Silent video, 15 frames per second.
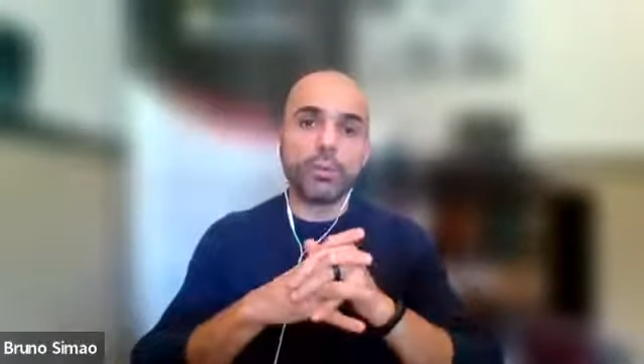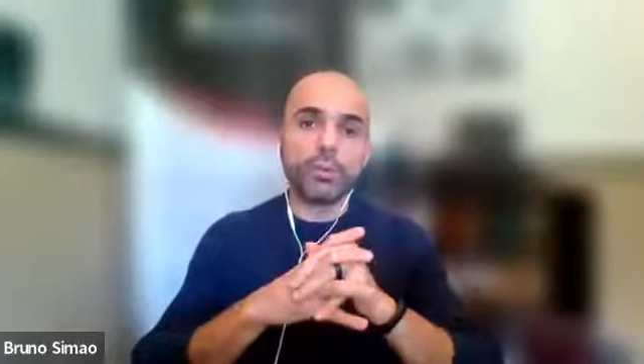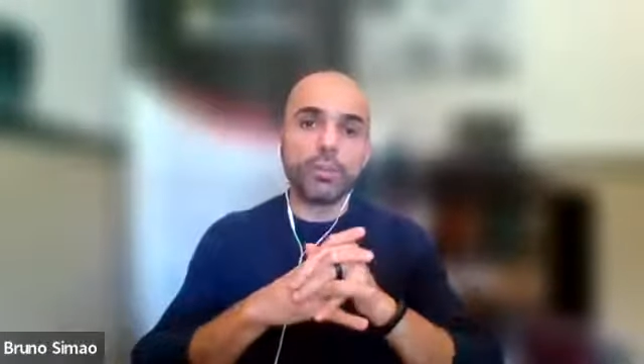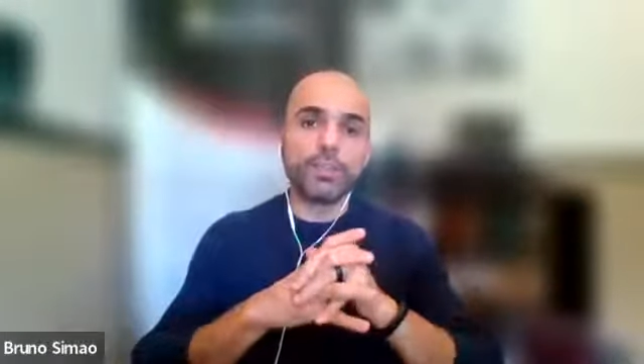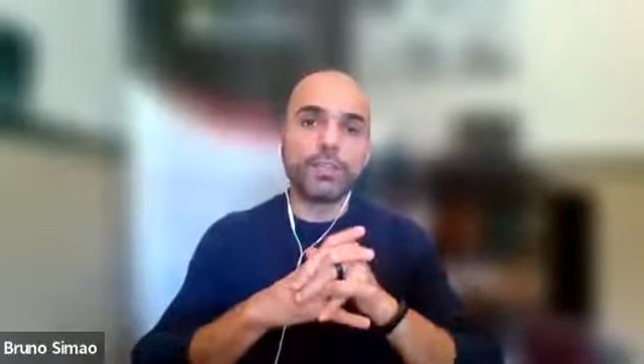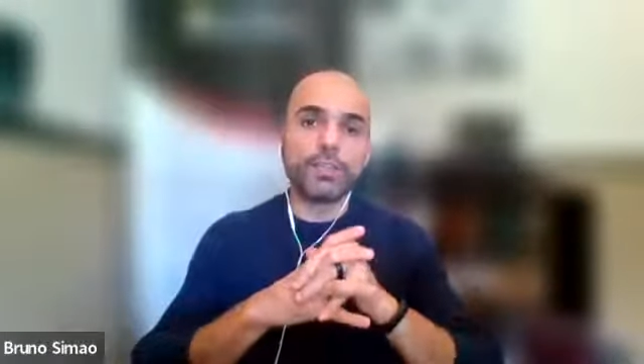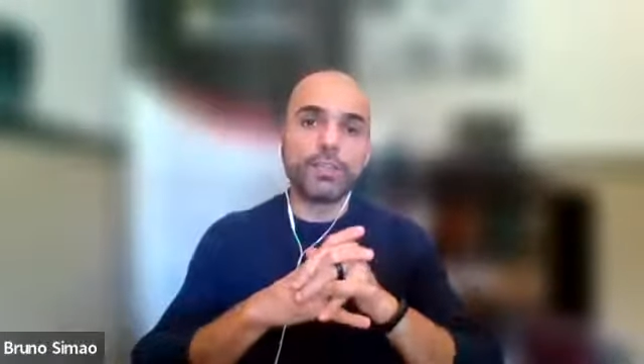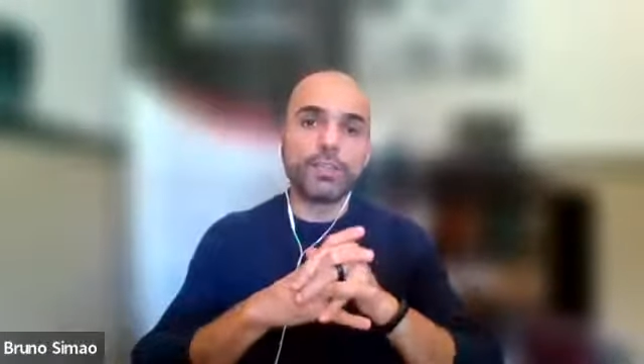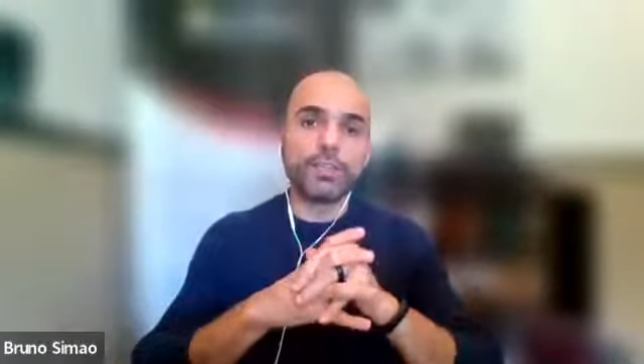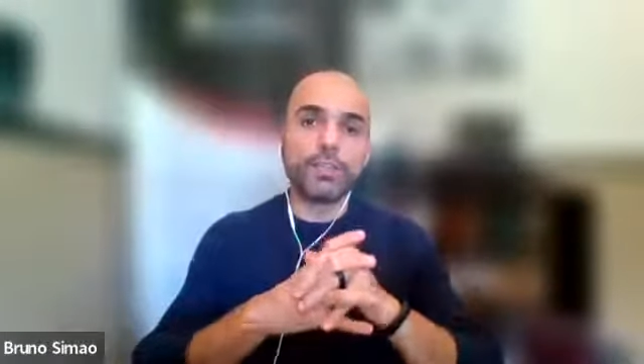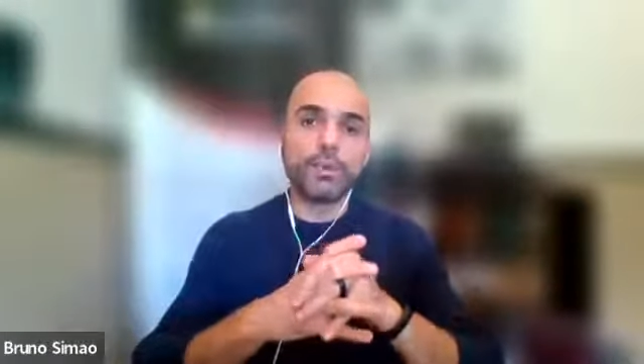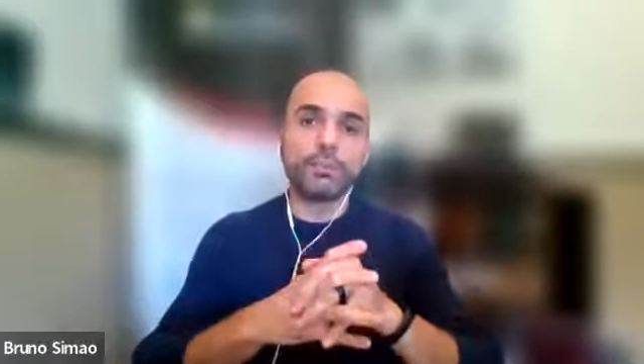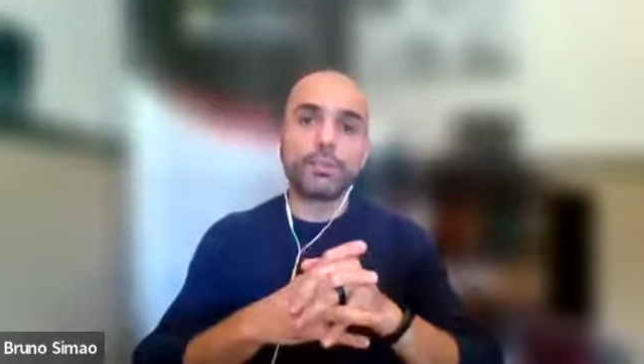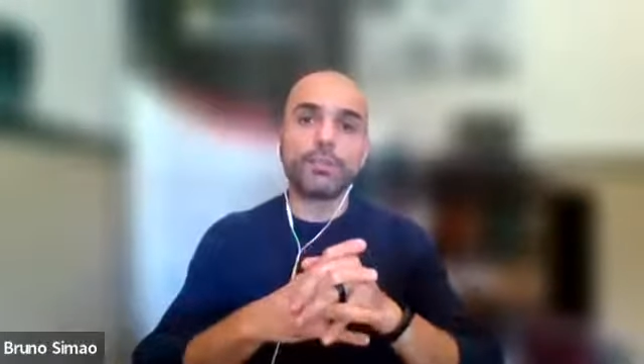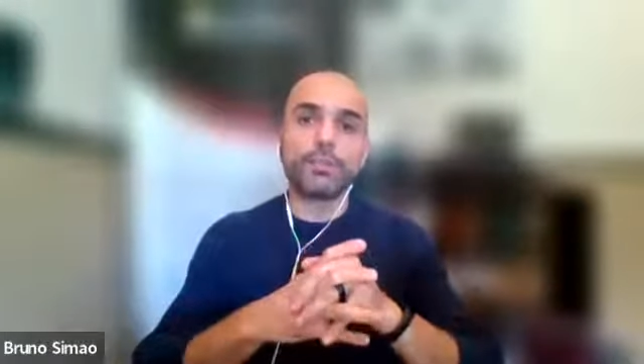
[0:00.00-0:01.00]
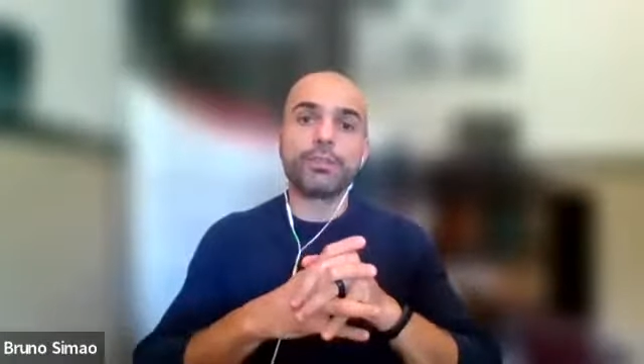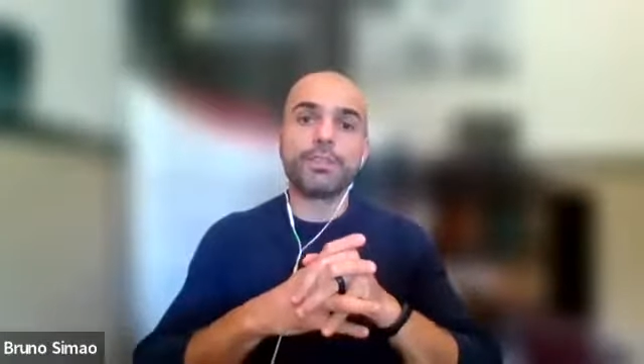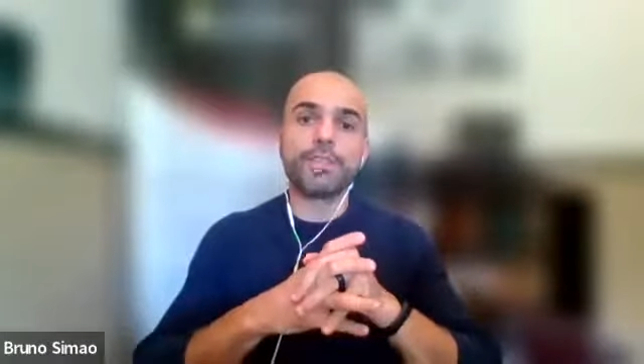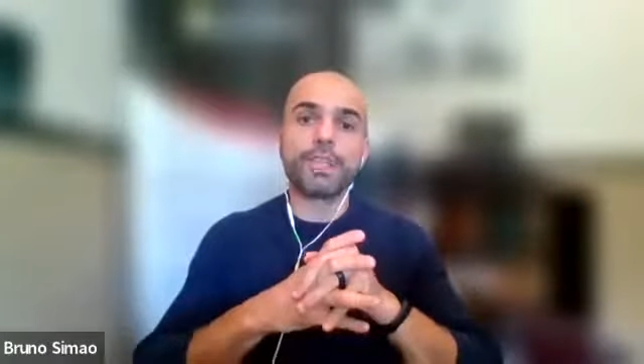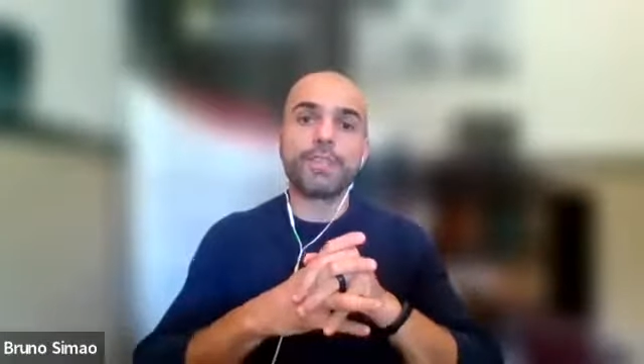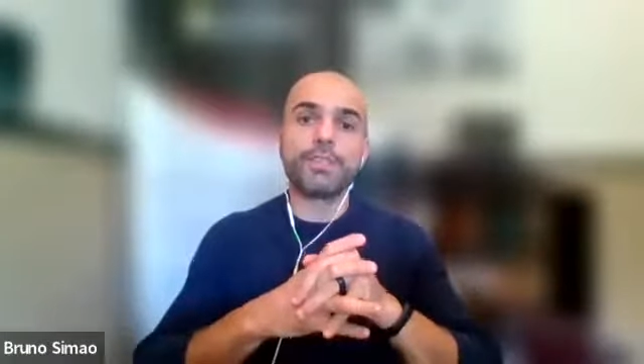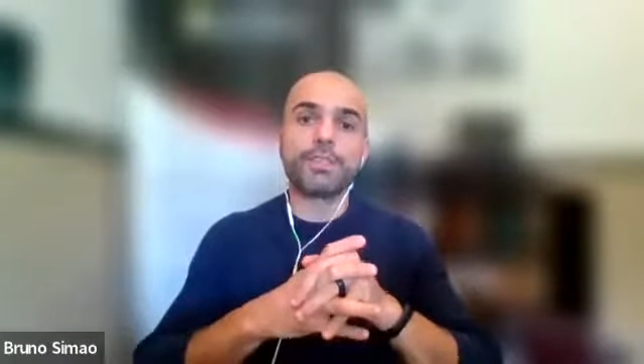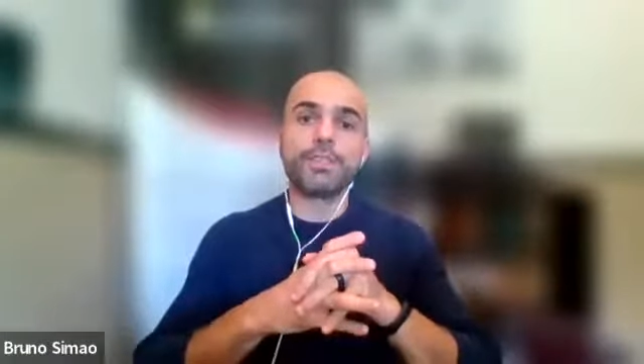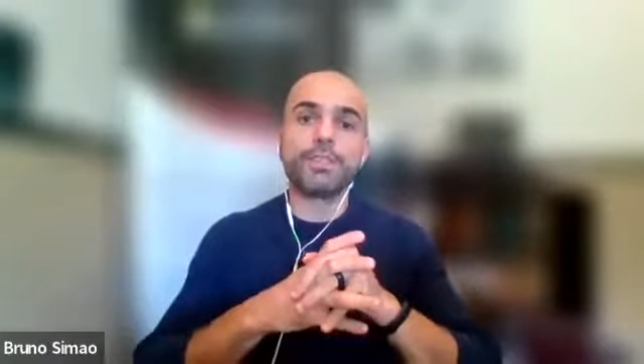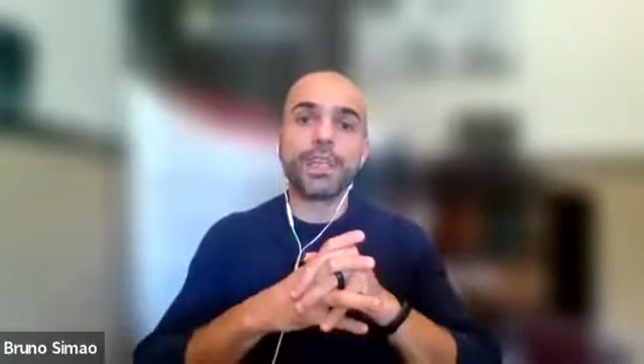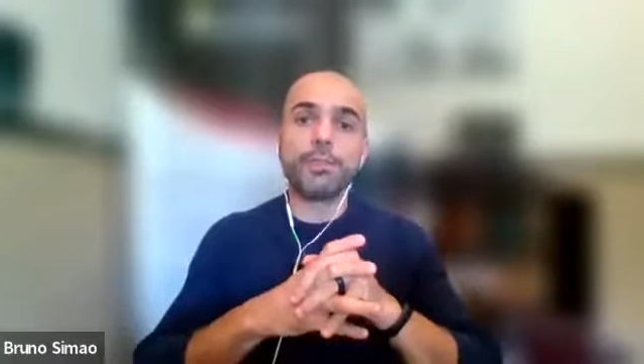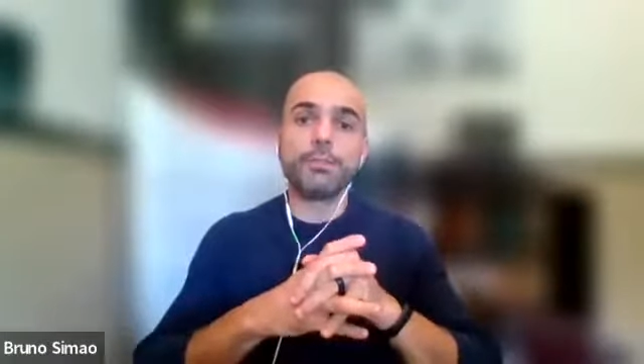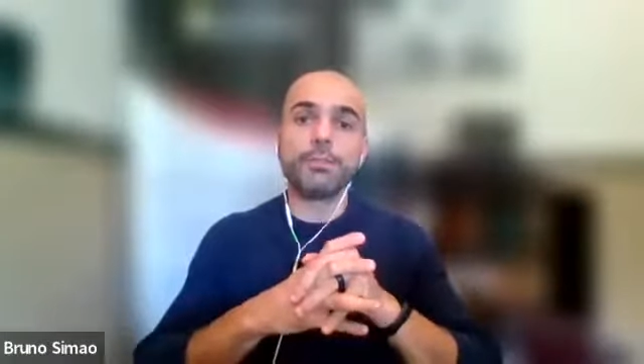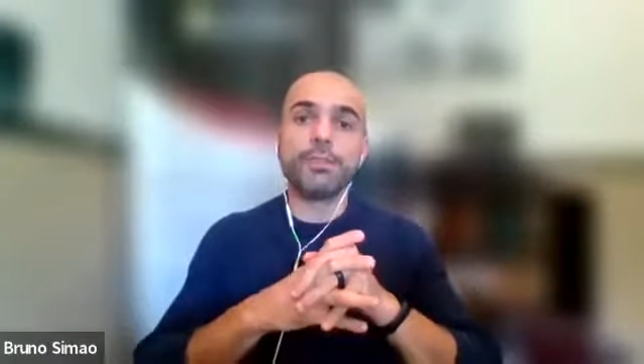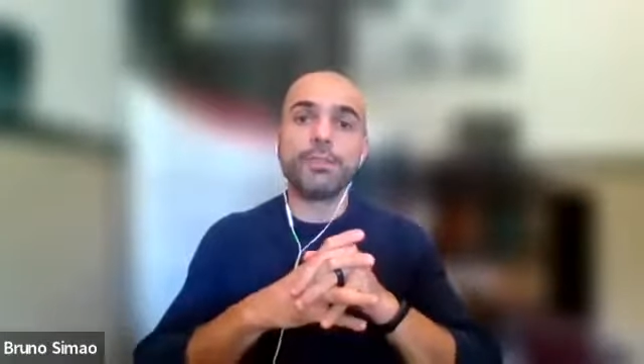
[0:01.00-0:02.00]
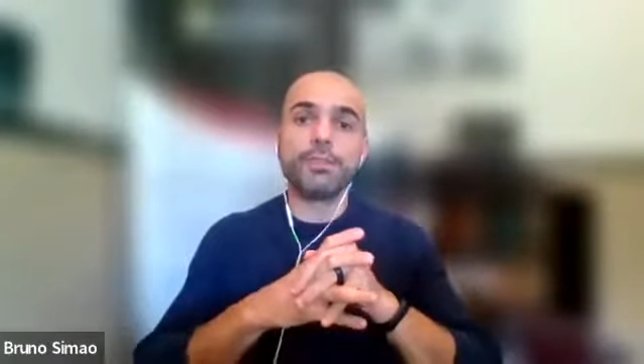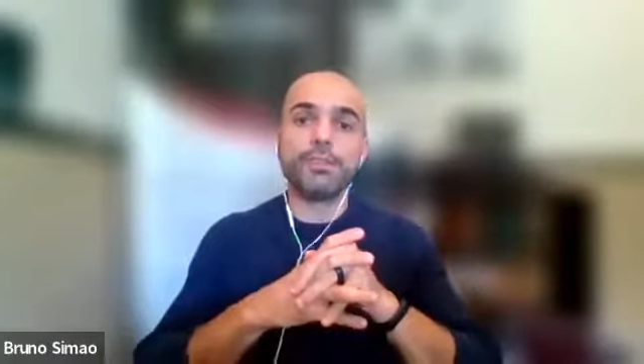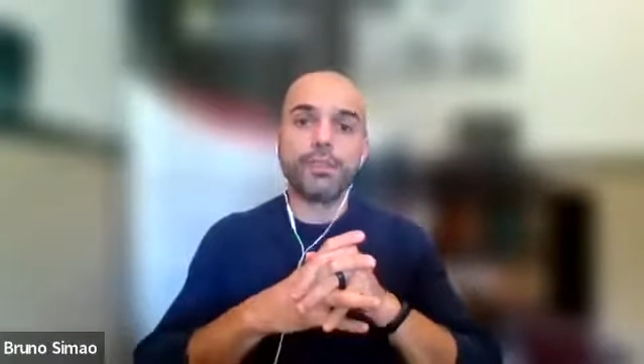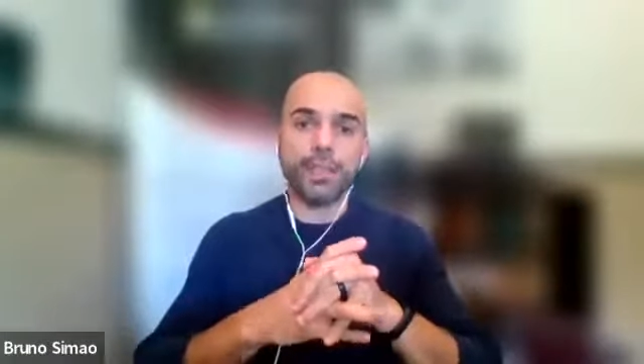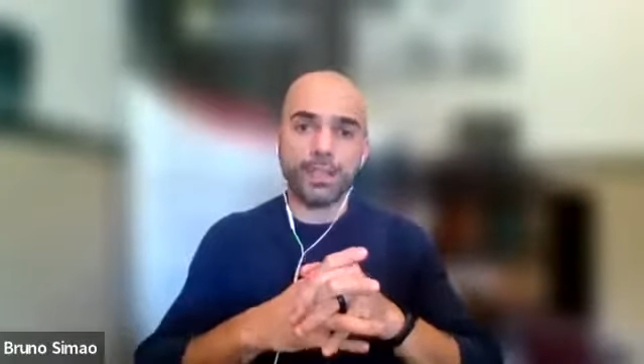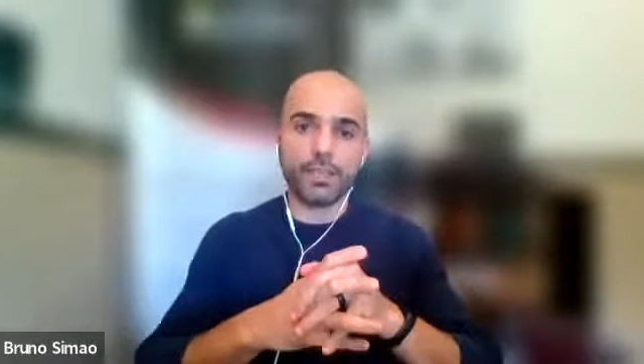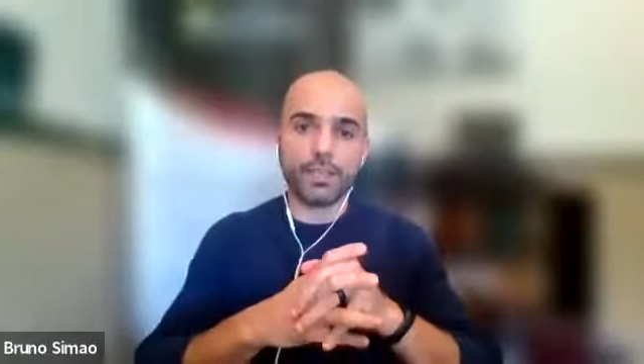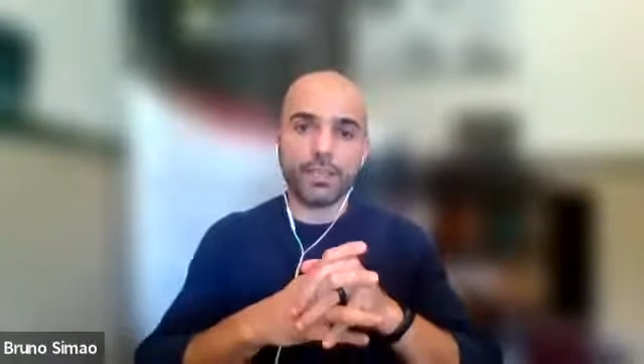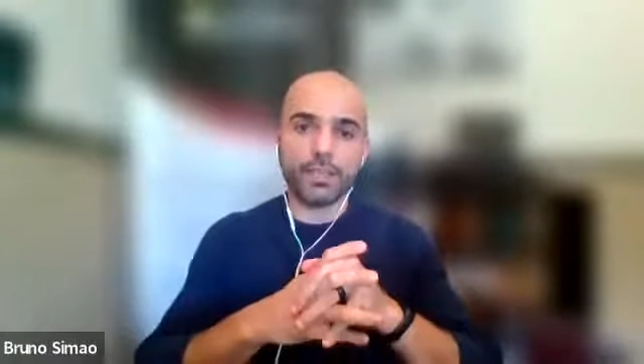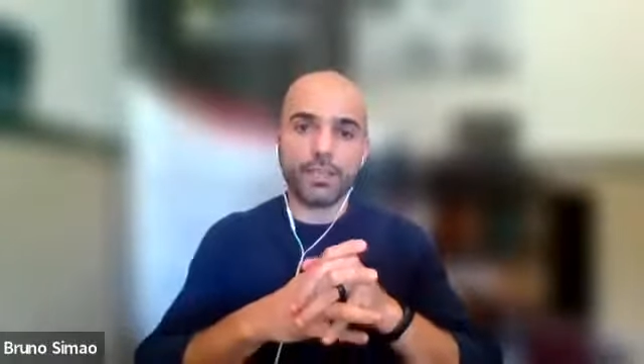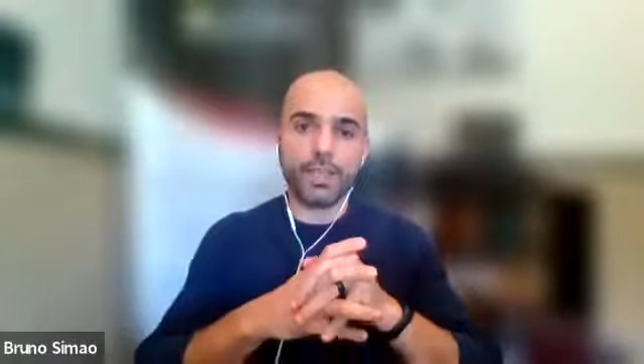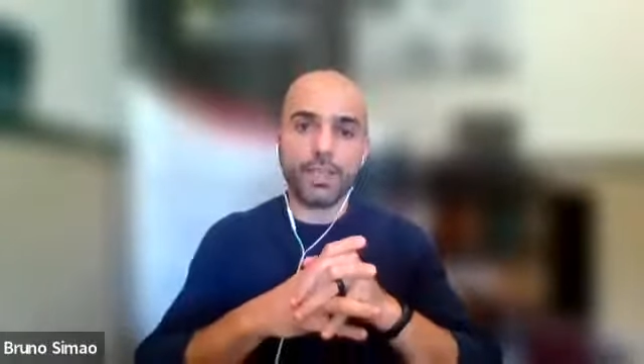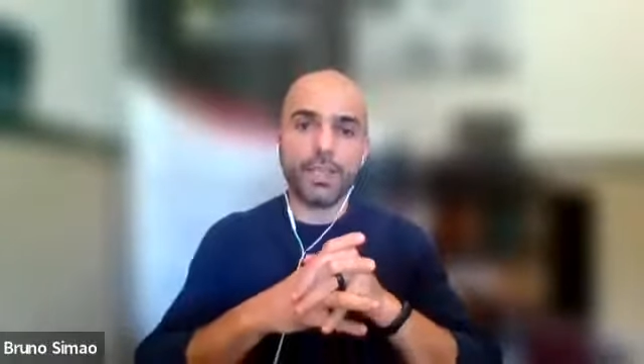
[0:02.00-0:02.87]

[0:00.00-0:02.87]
order of the tribunal has the same effect